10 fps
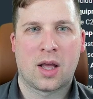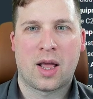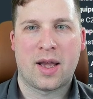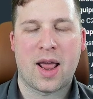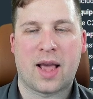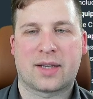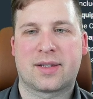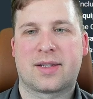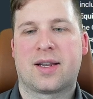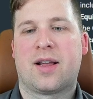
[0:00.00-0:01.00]

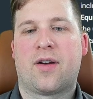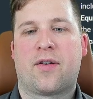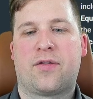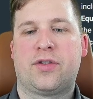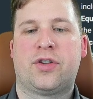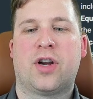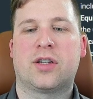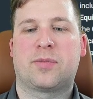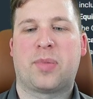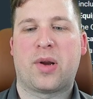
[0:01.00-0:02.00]
Next,
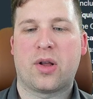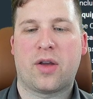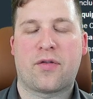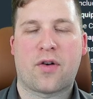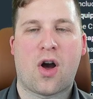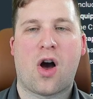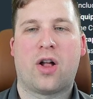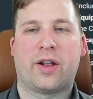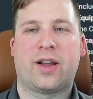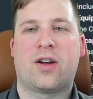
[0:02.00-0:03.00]
just purely for
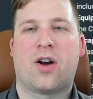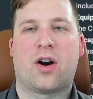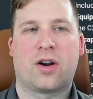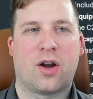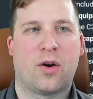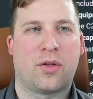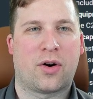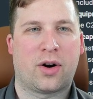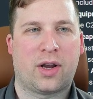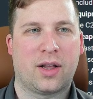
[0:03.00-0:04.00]
hauling cargo, the
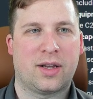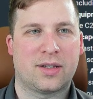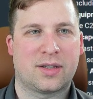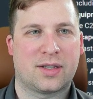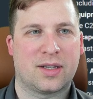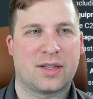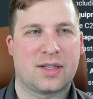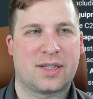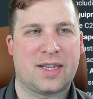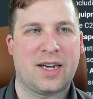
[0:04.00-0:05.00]
Hercules
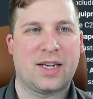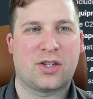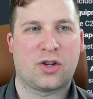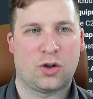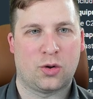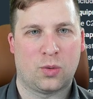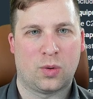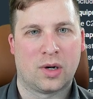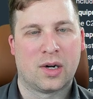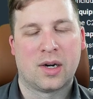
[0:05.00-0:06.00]
C2,
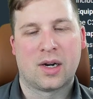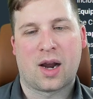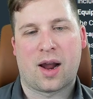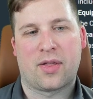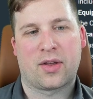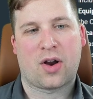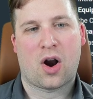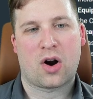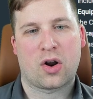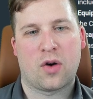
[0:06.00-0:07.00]
the
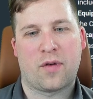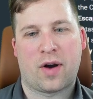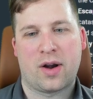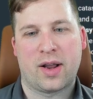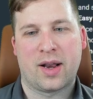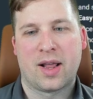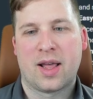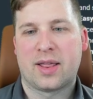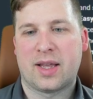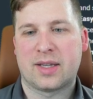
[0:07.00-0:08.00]
cargo variant.
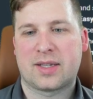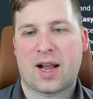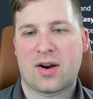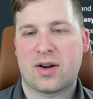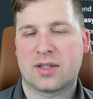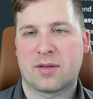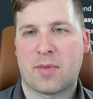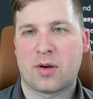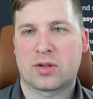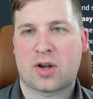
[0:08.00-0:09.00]
This carries the
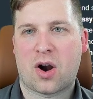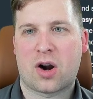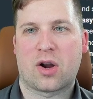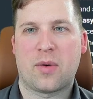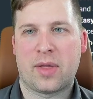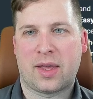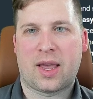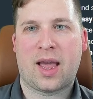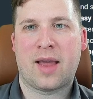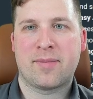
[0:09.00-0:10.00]
most cargo in the
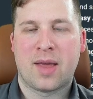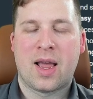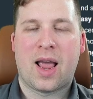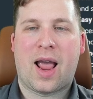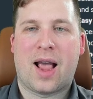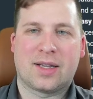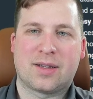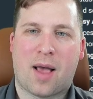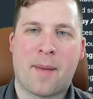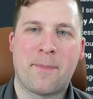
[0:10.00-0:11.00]
game. It has
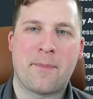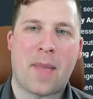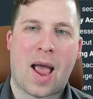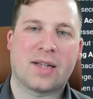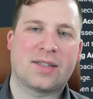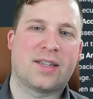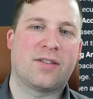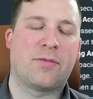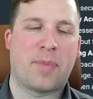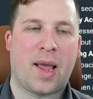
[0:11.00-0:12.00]
a
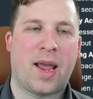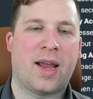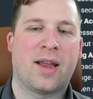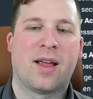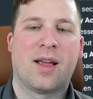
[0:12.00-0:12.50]
massive bay.